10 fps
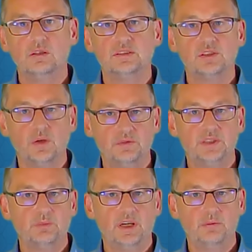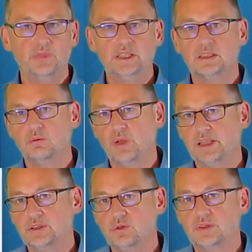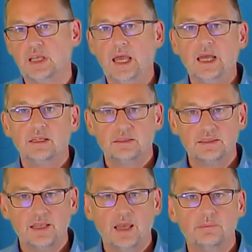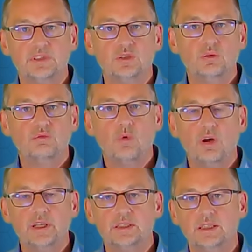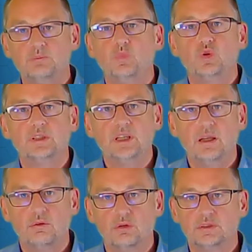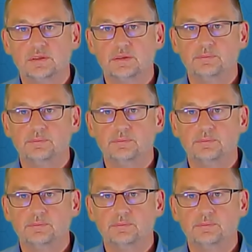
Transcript: service parameter values. This helps to avoid input errors.